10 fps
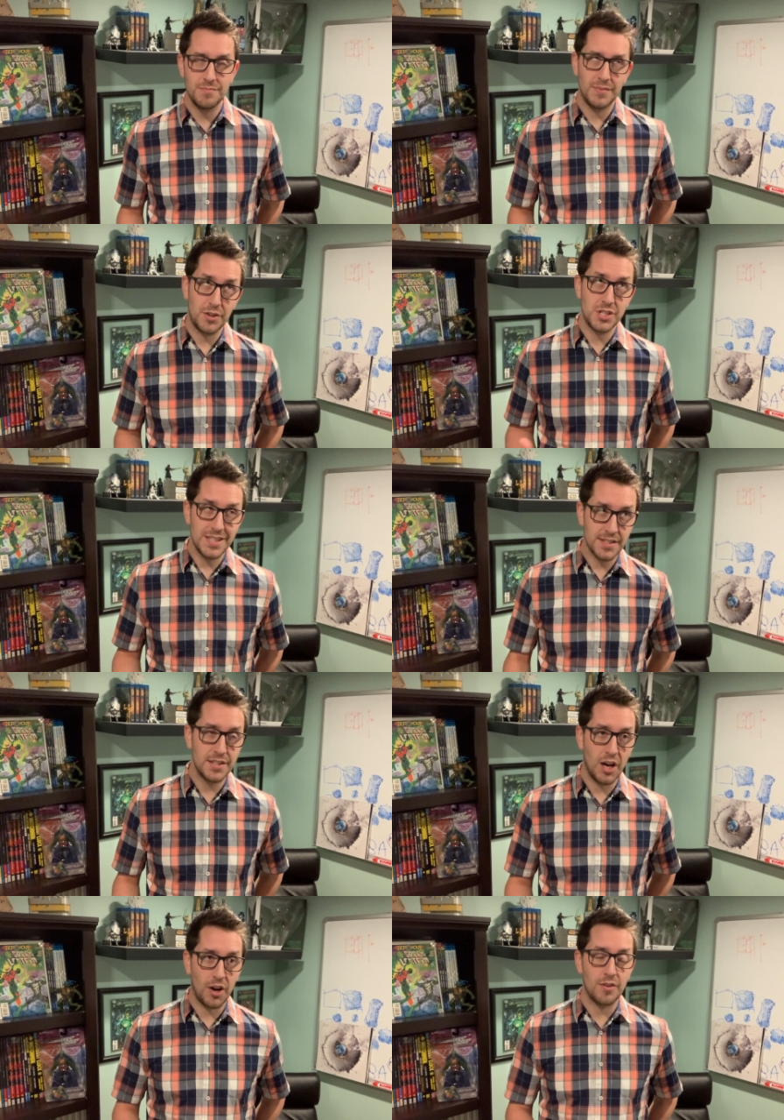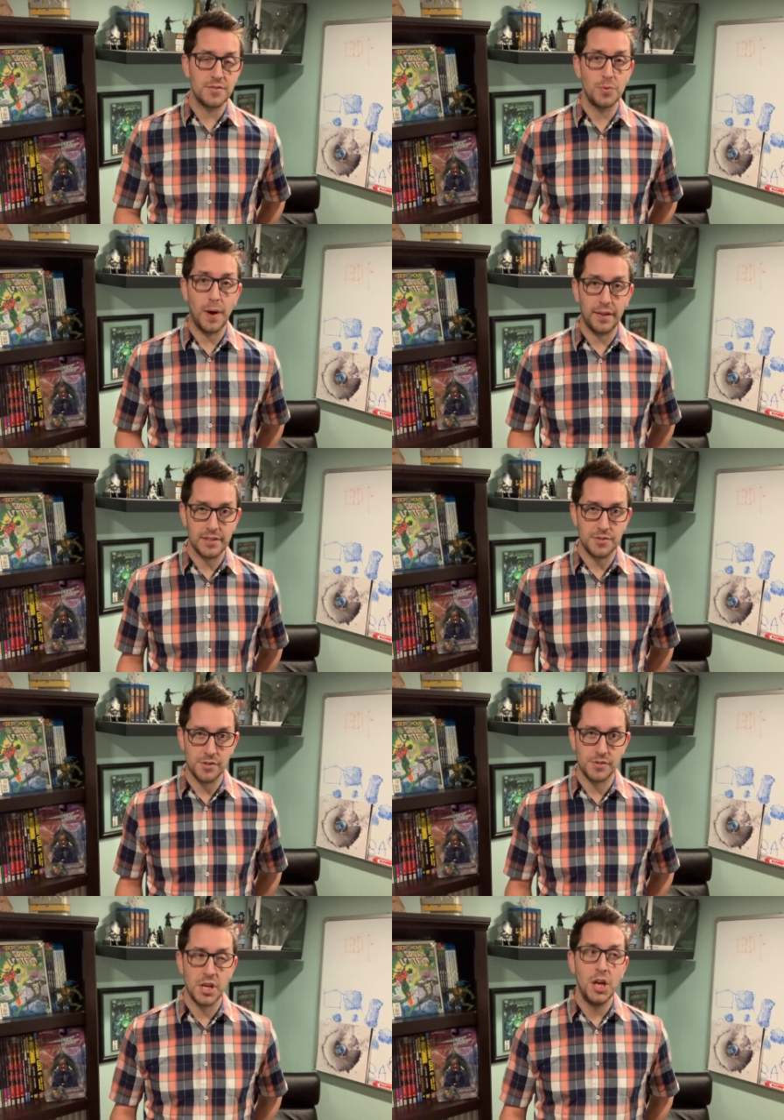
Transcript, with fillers: Now, she is the daughter of two math teachers,